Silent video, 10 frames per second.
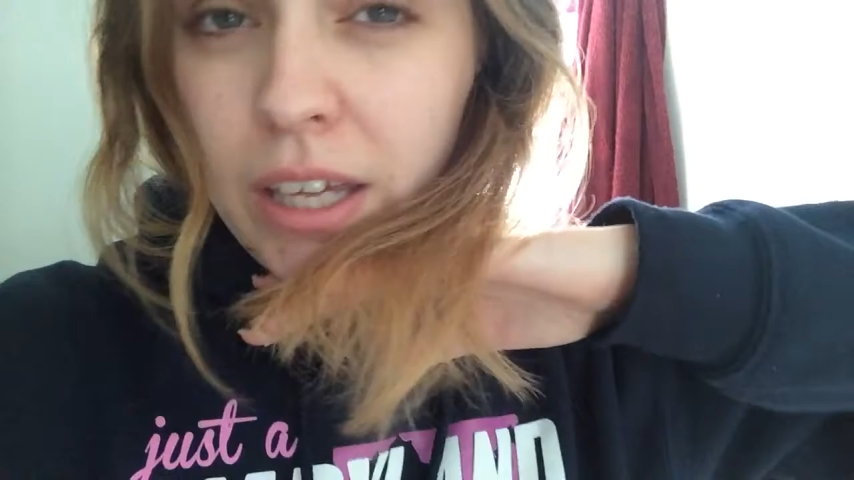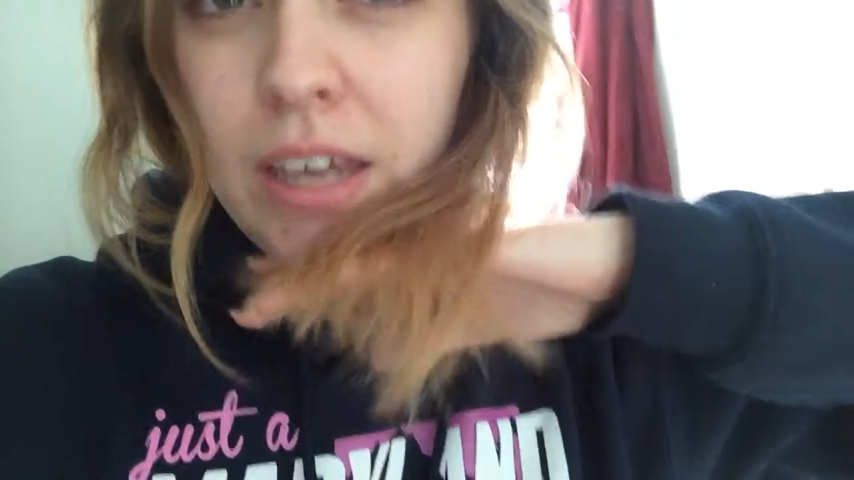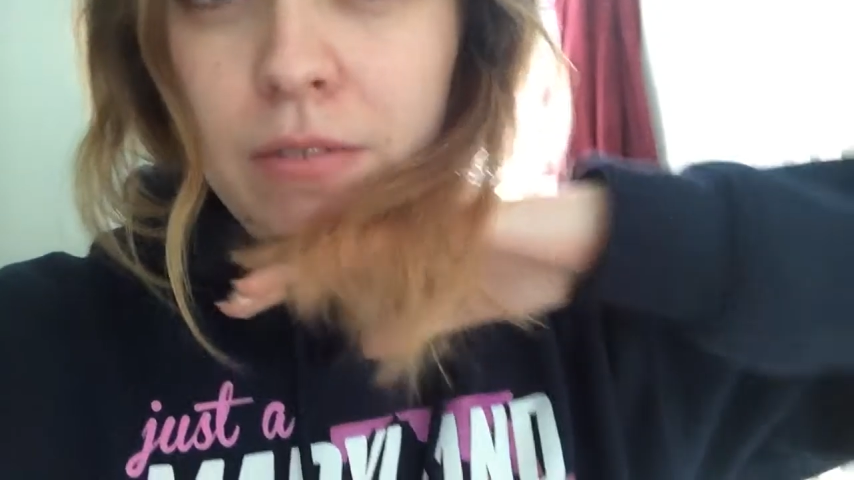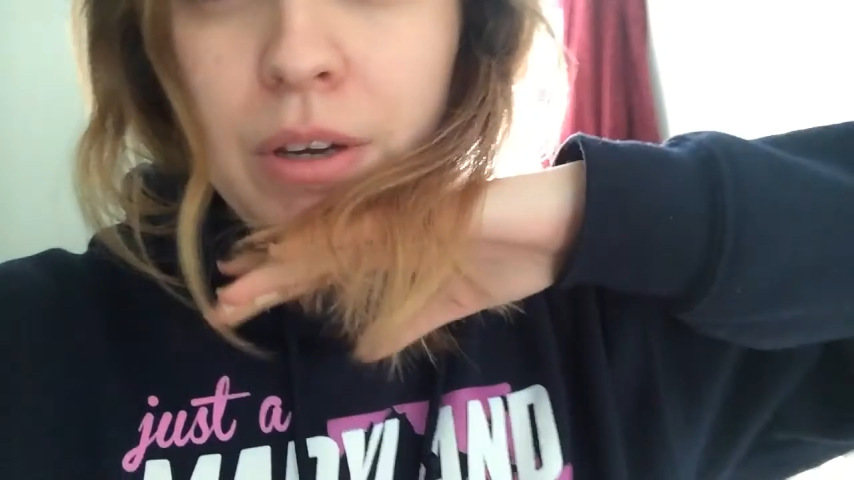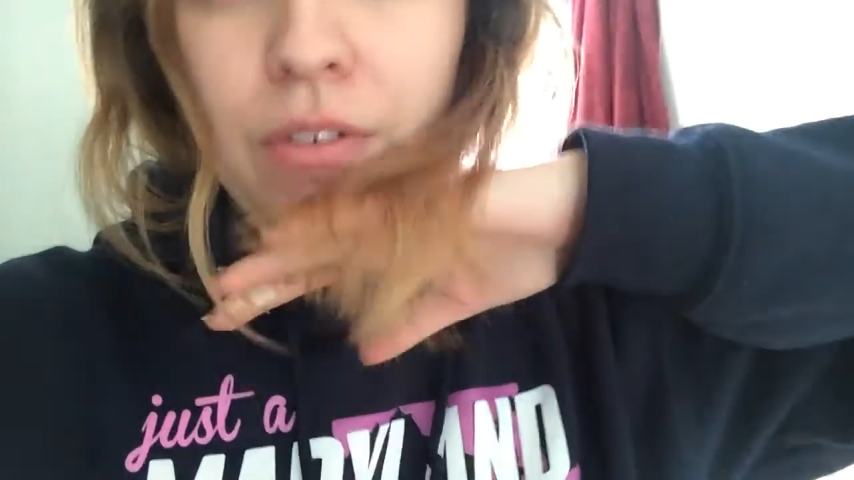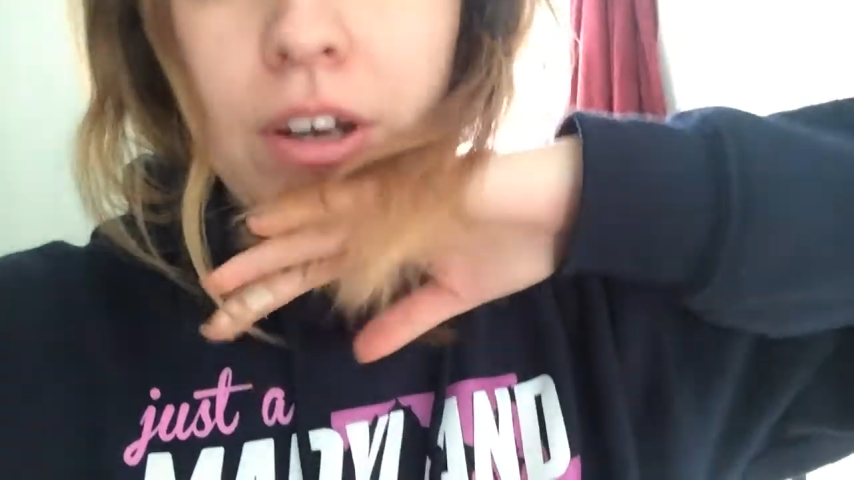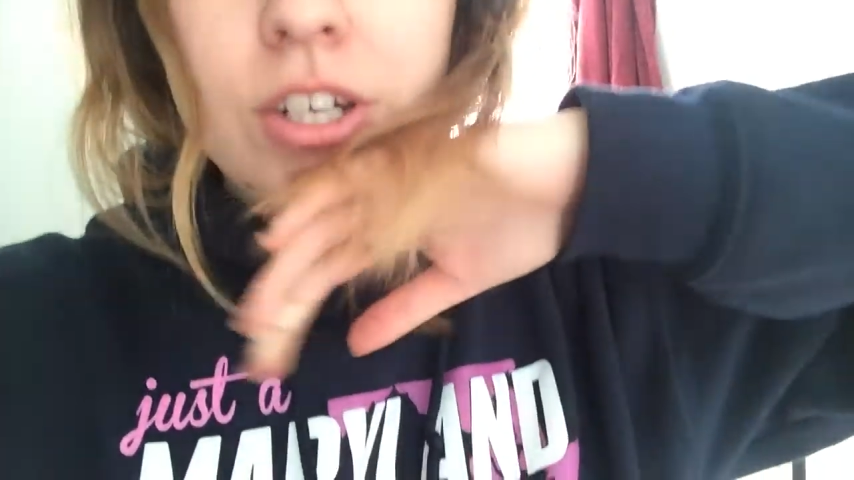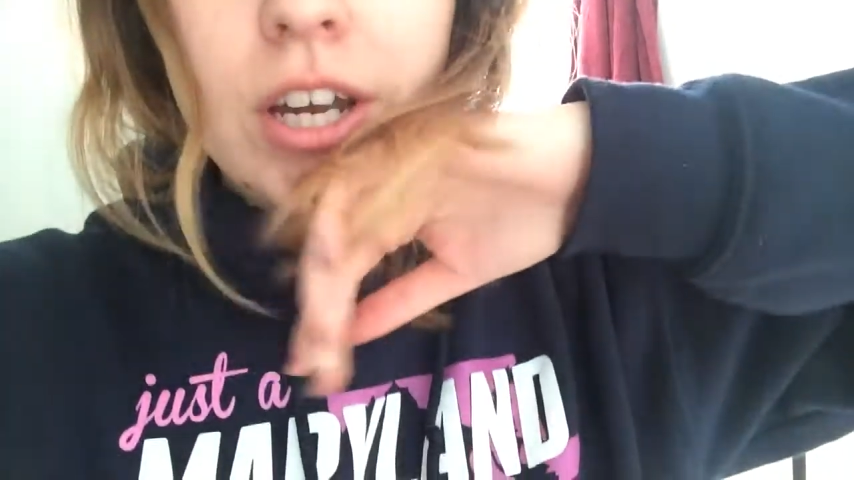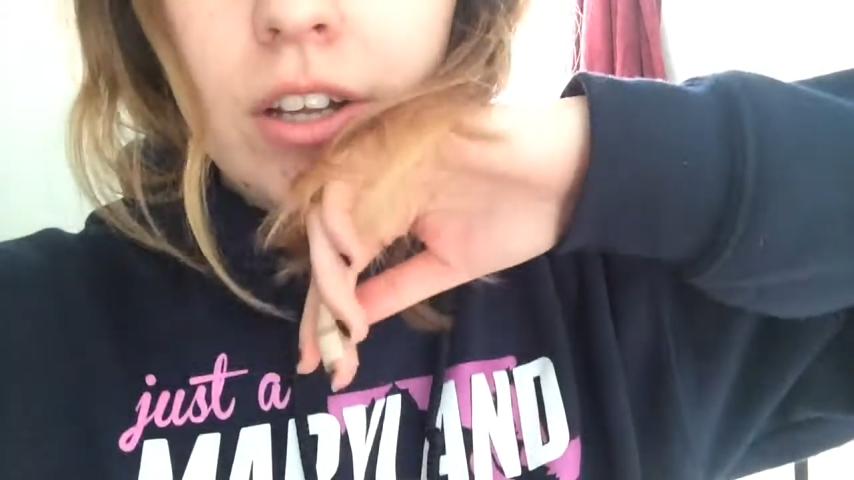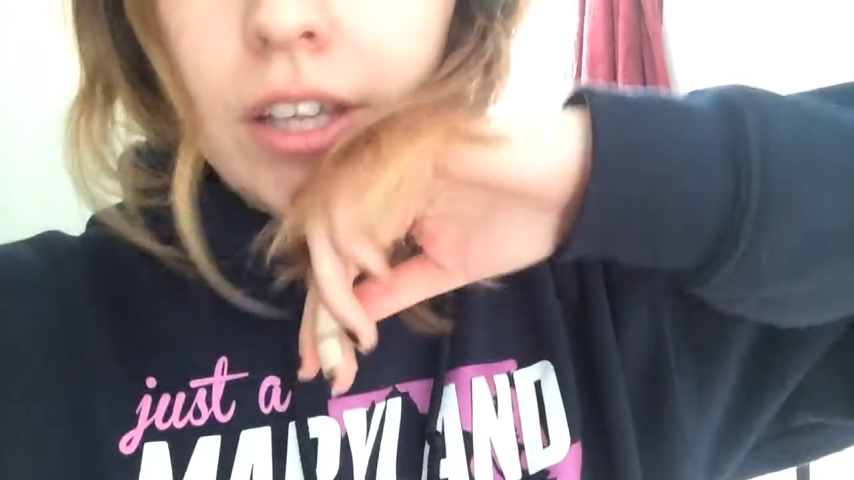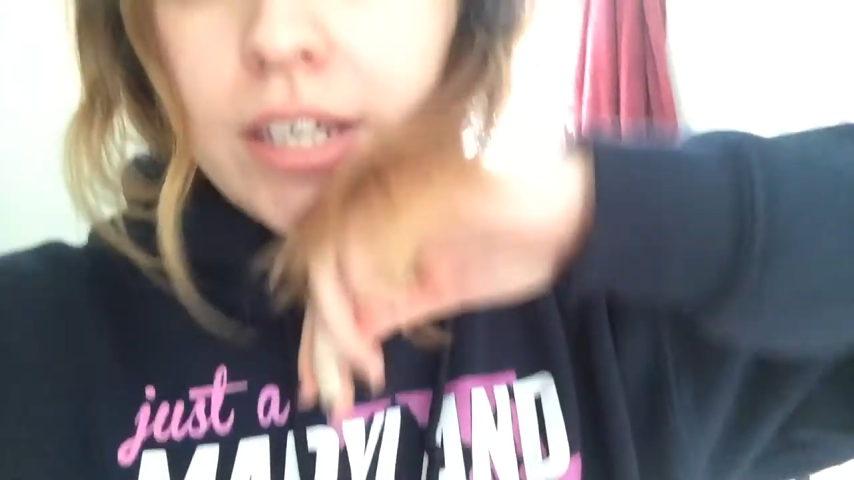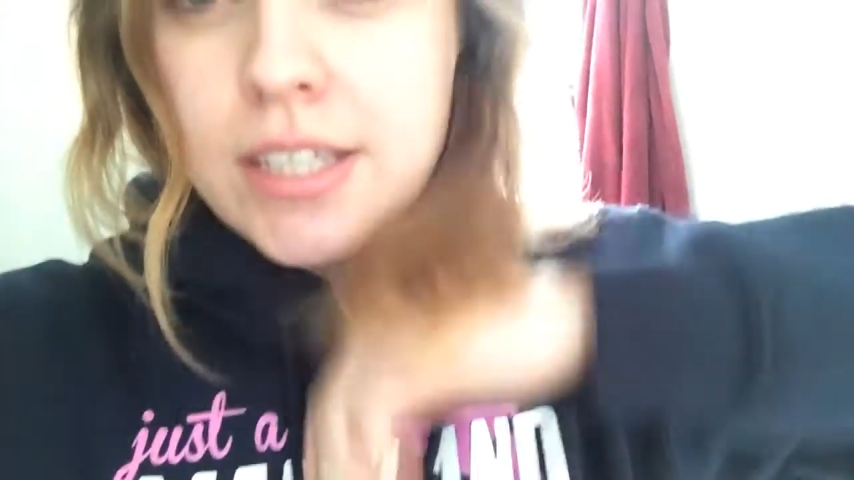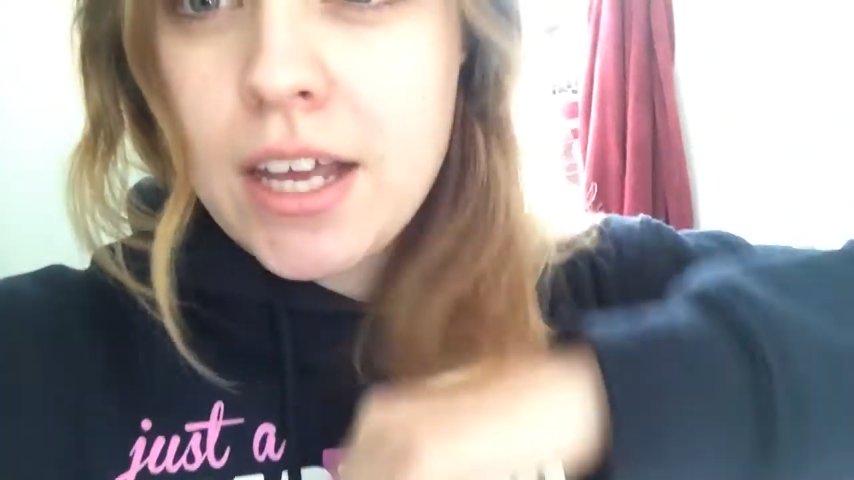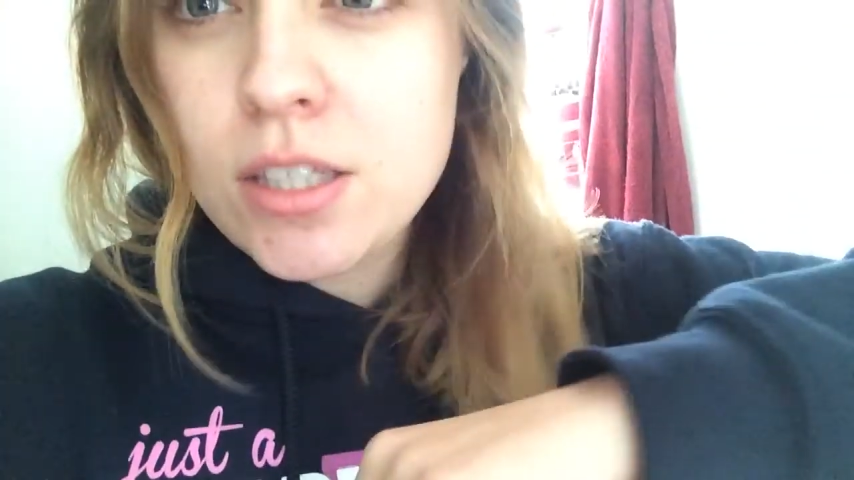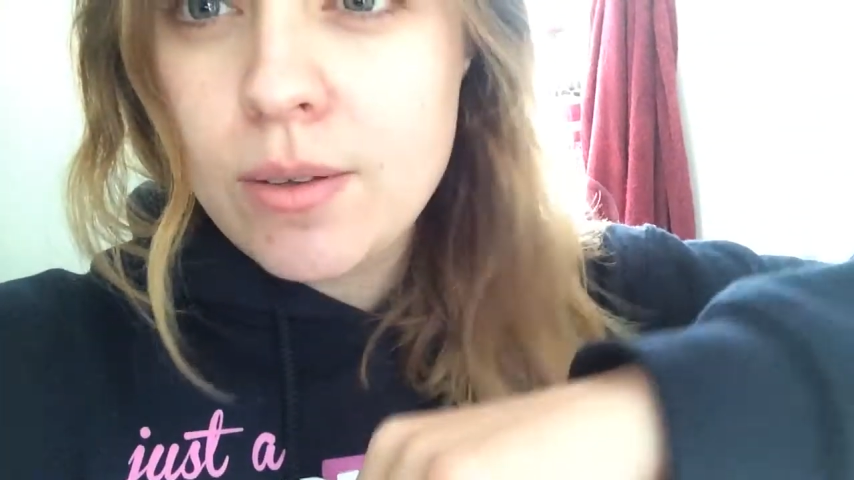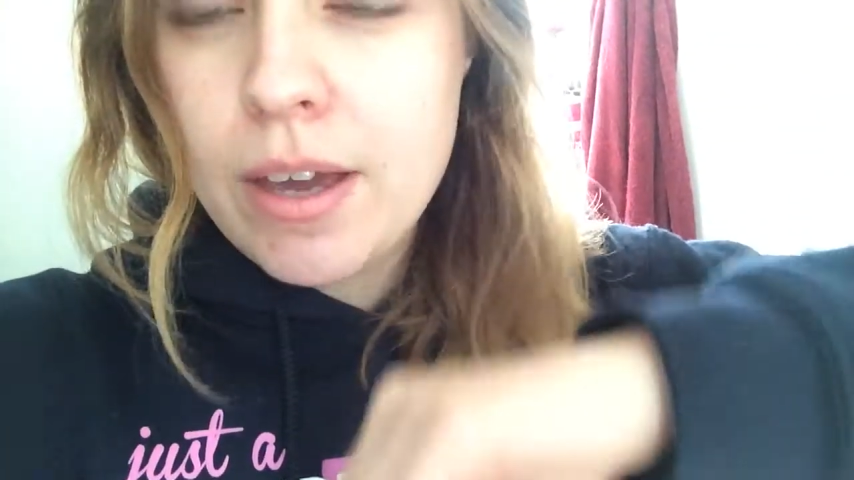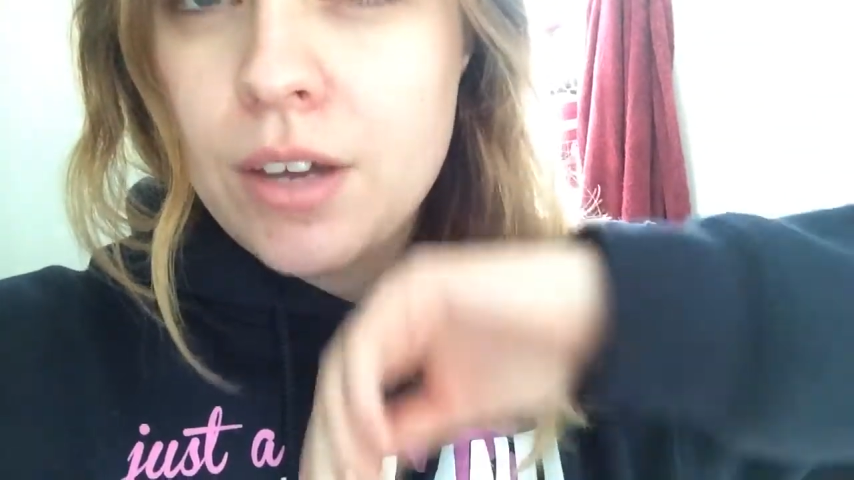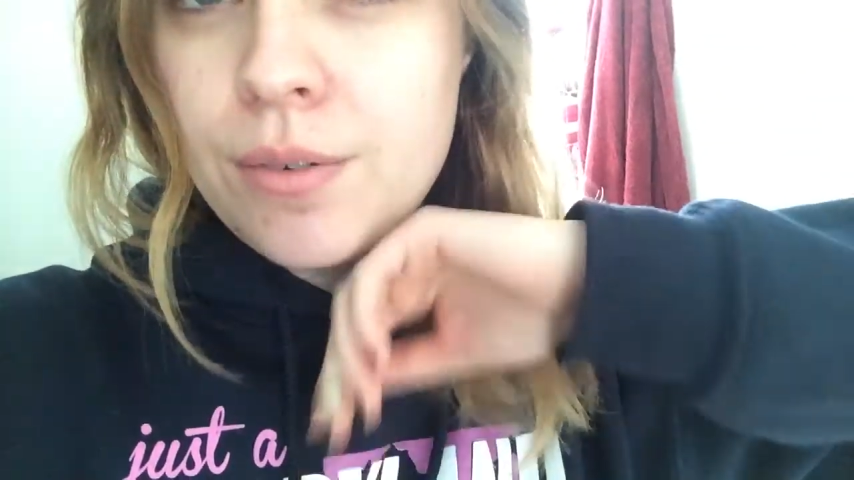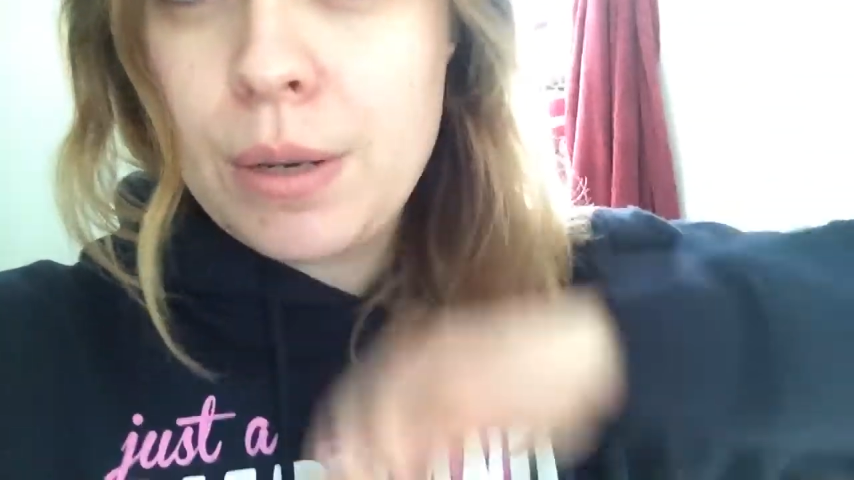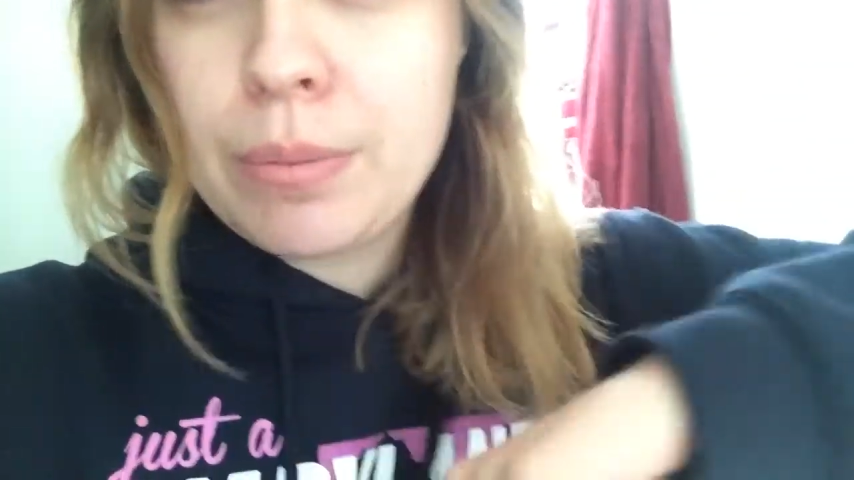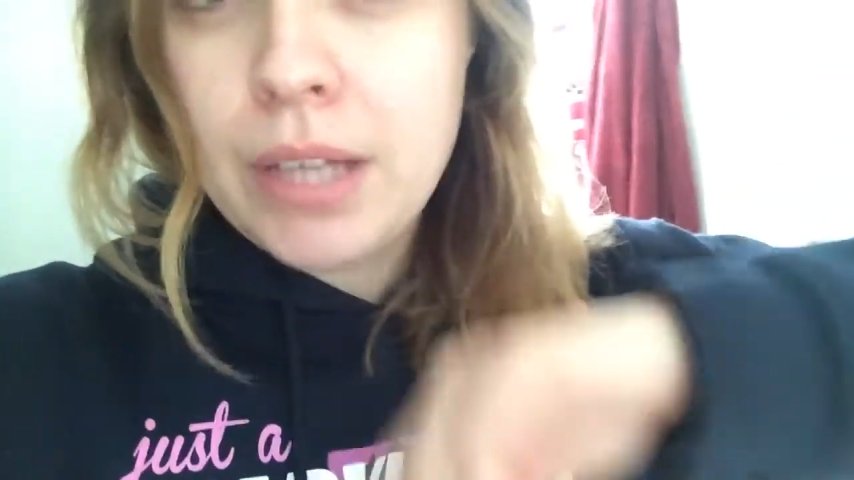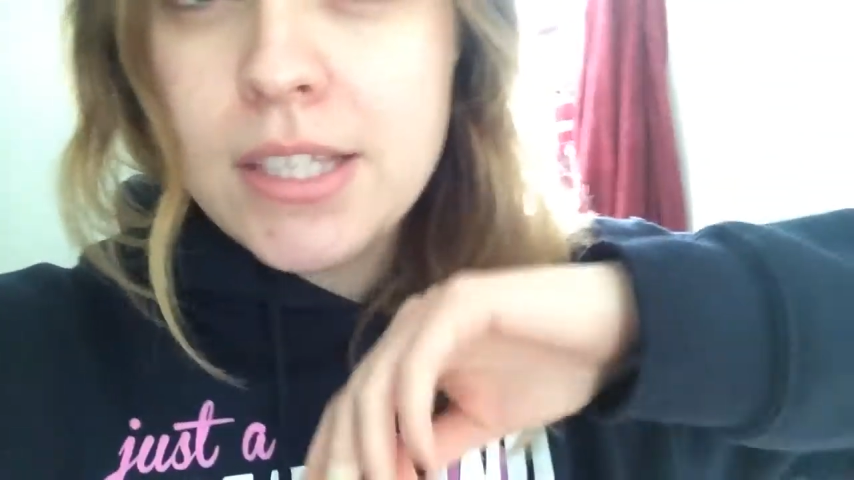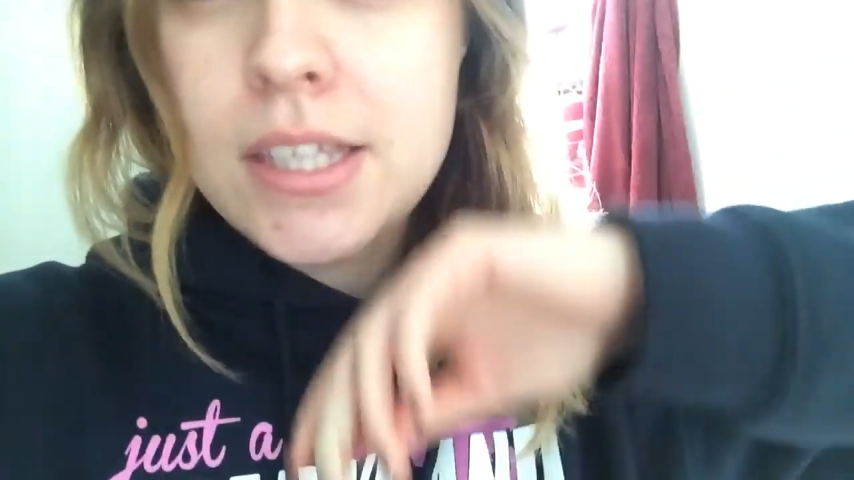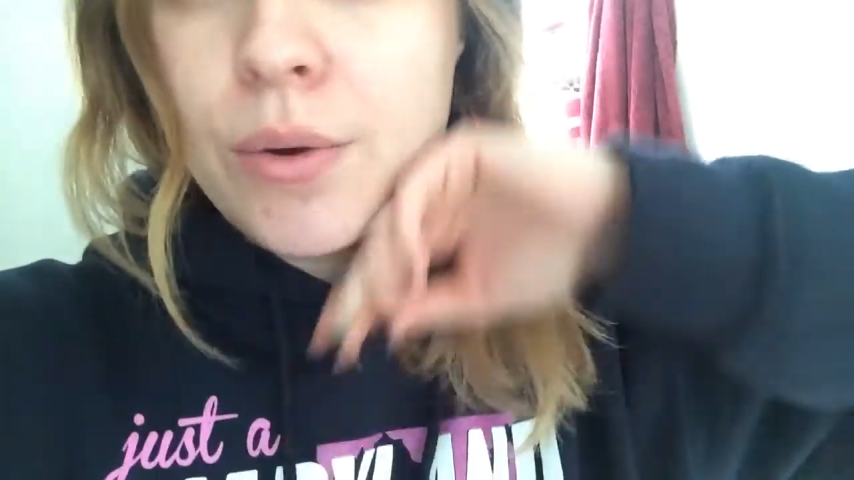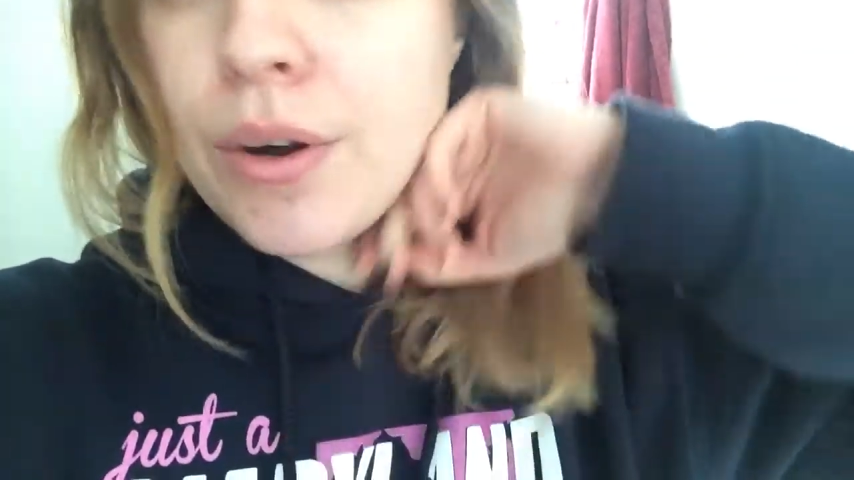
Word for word: like give me a rain check on the discount so I could replace the